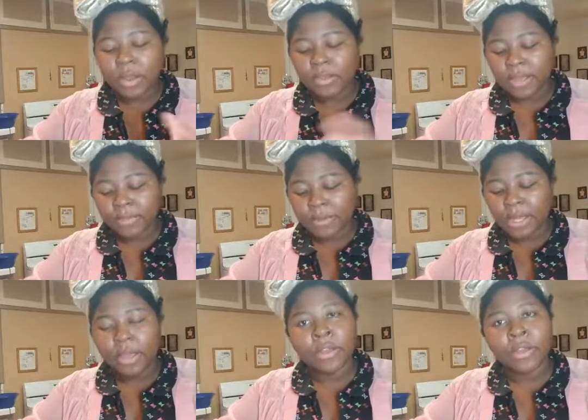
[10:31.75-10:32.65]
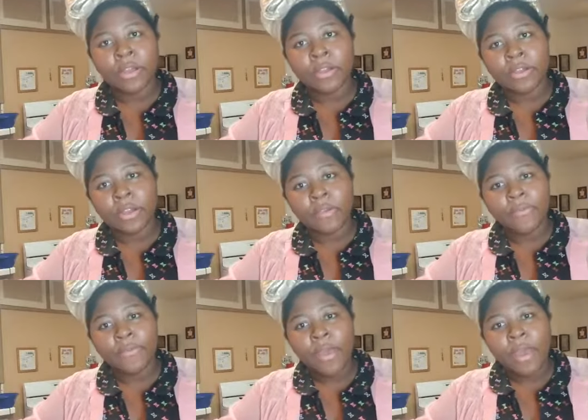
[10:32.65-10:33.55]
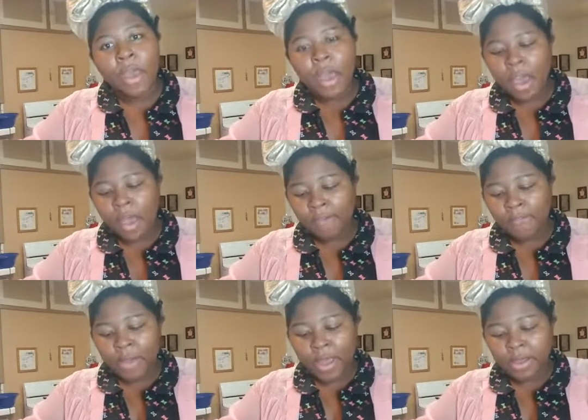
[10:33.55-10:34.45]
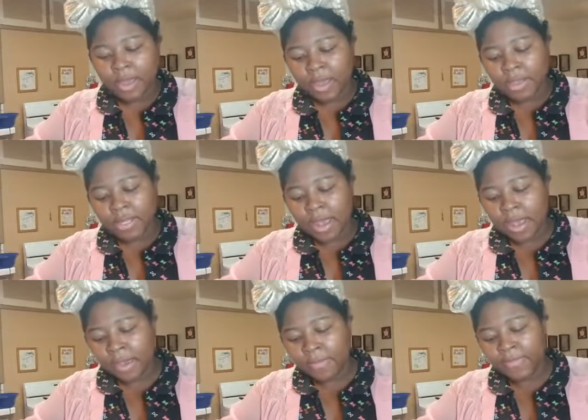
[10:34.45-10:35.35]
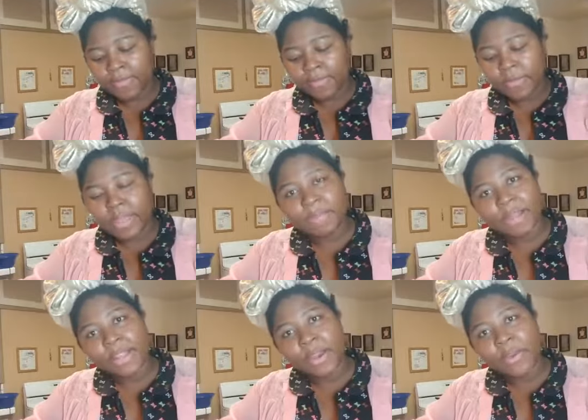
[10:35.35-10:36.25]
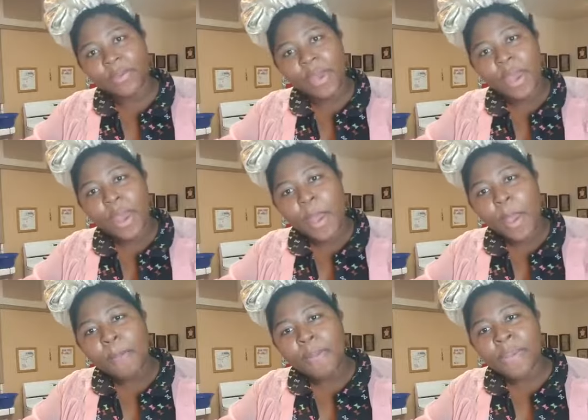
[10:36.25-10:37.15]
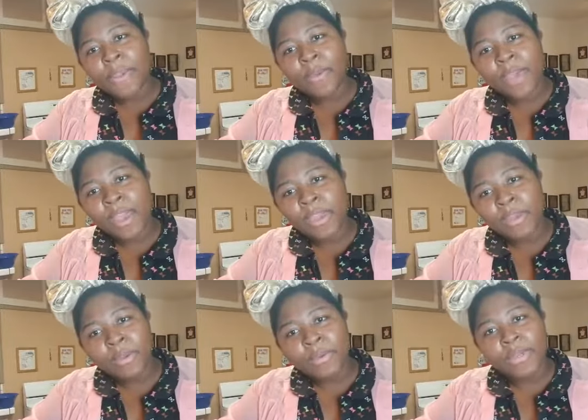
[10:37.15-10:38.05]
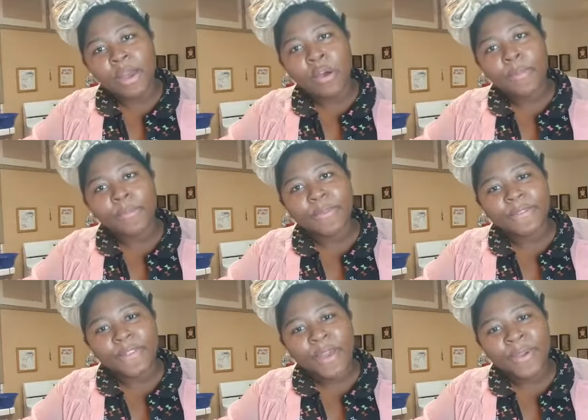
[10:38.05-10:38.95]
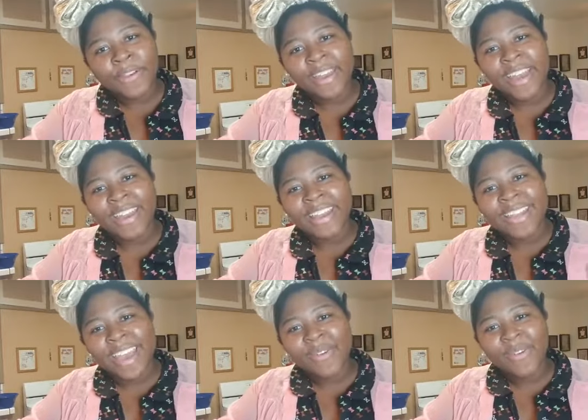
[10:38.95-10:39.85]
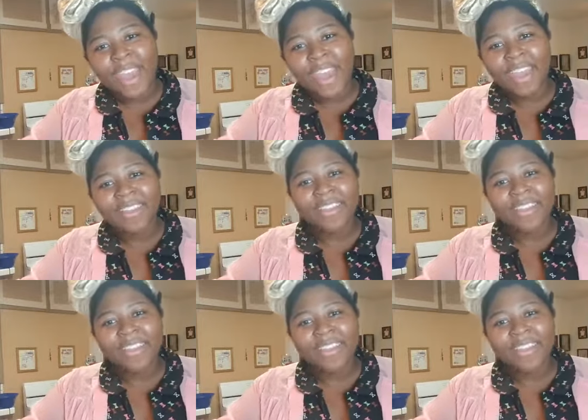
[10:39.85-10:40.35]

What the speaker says: this particular loaf of bread, like this pizza dough. But you can use all-purpose flour, and it's a-okay.